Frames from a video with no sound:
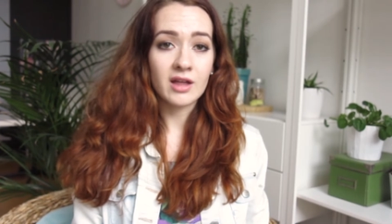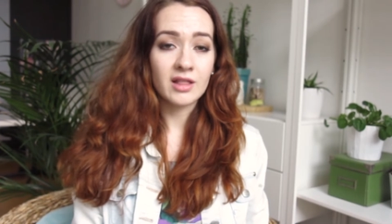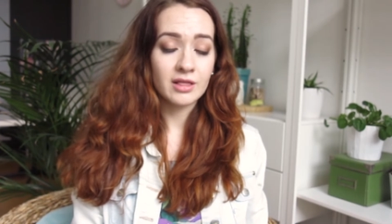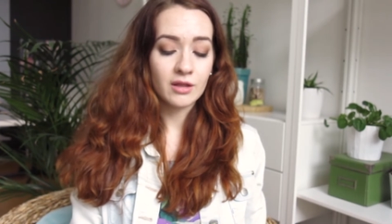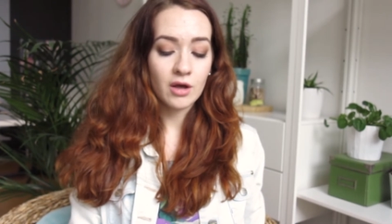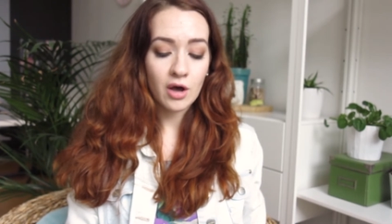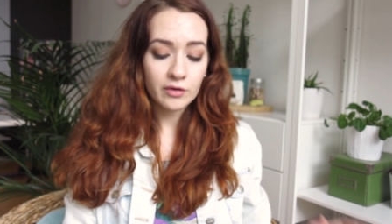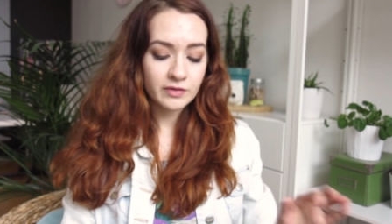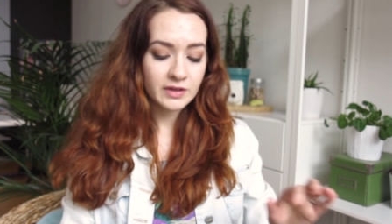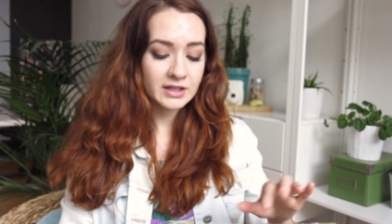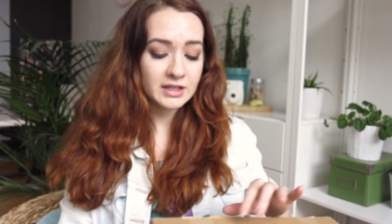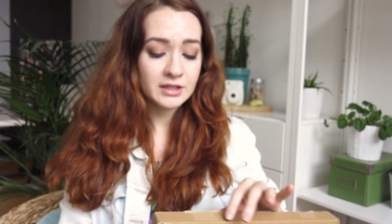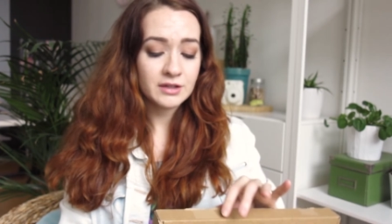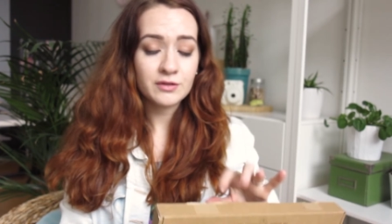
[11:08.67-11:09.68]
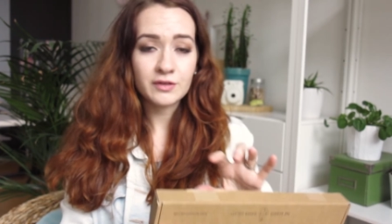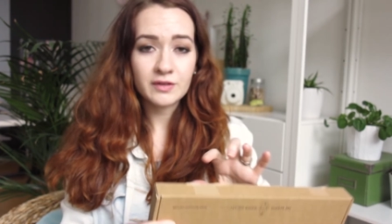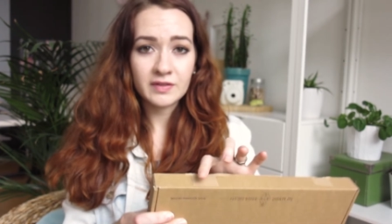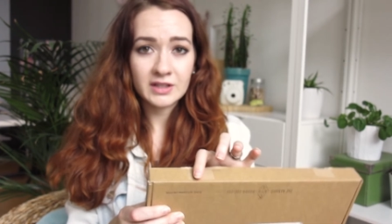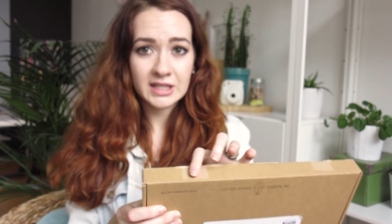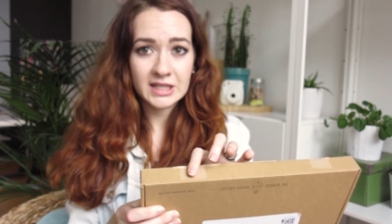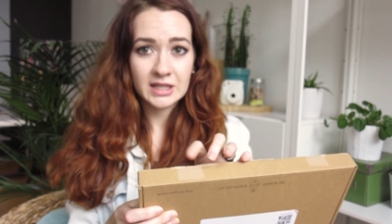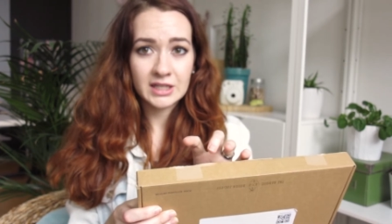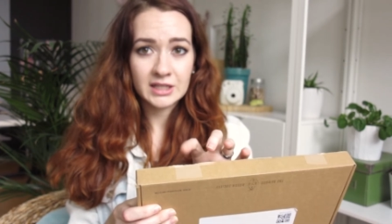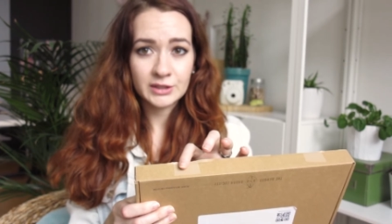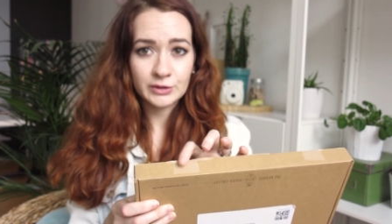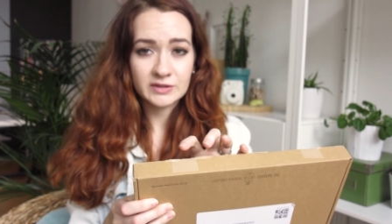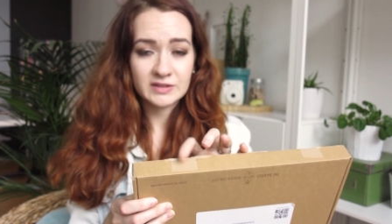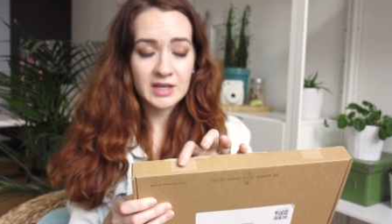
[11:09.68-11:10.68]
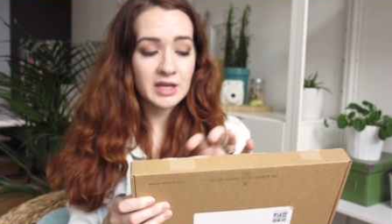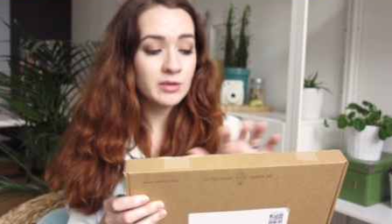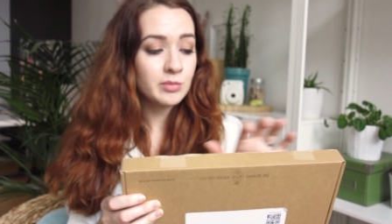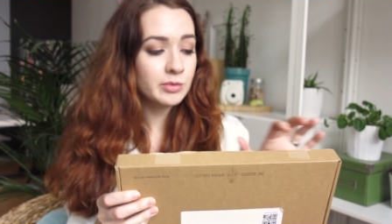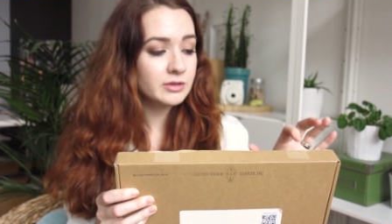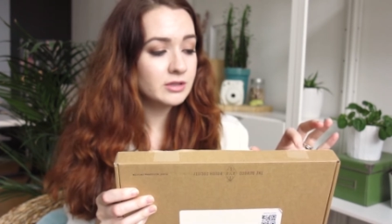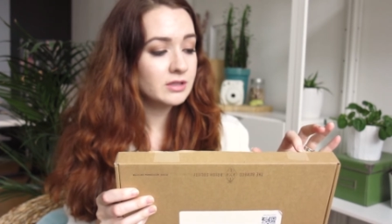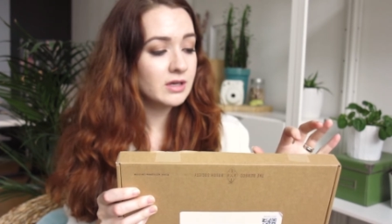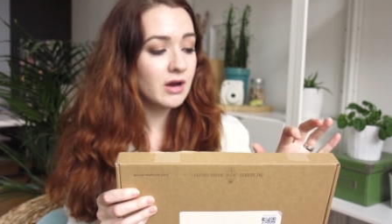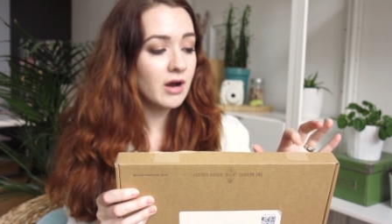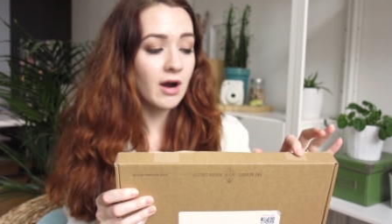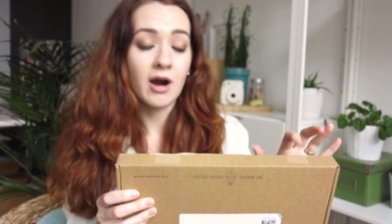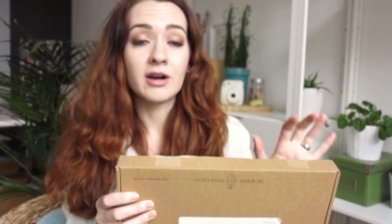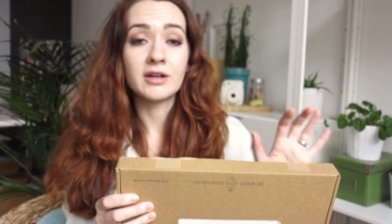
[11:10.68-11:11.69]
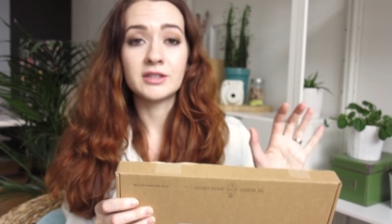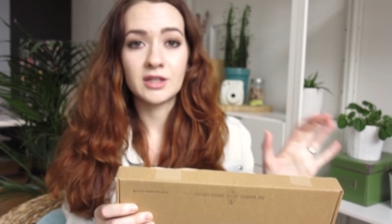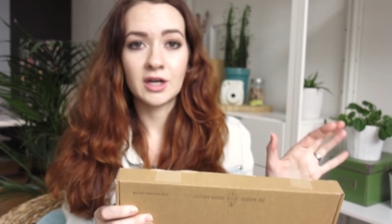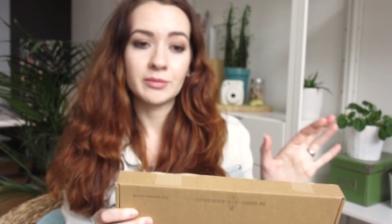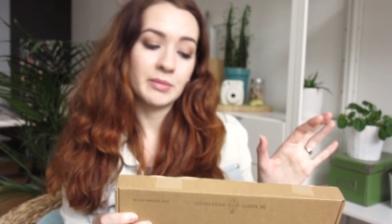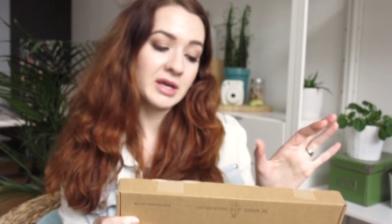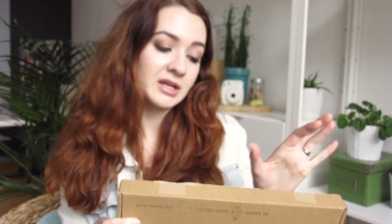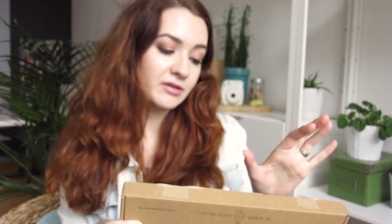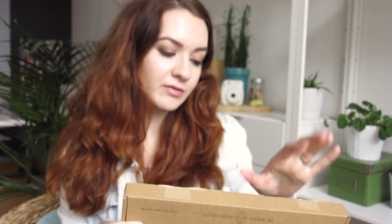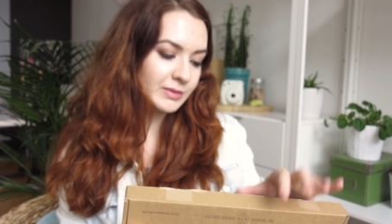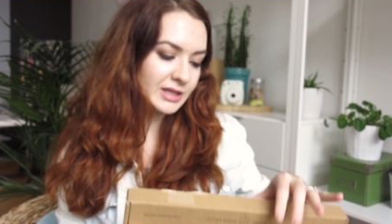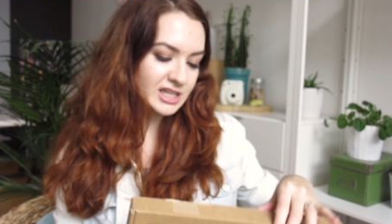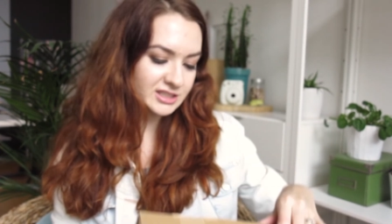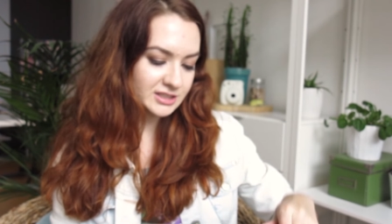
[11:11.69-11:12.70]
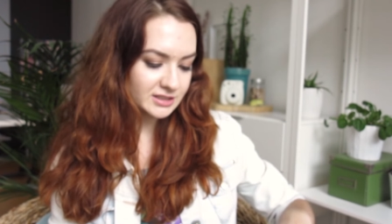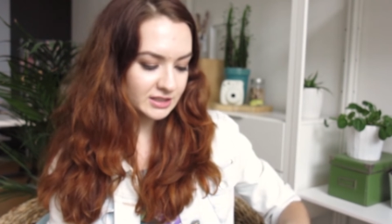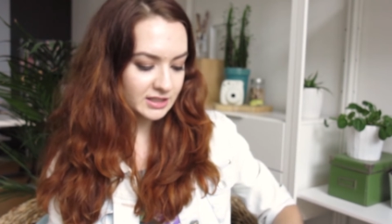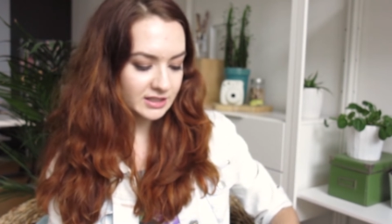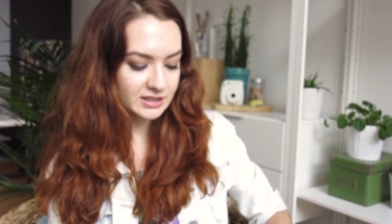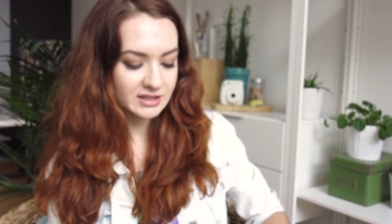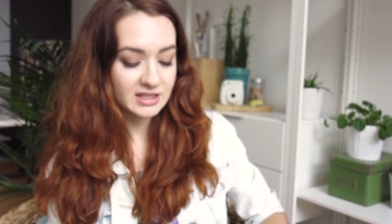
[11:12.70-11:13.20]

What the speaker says: I love that even the little tapes are not made of plastic.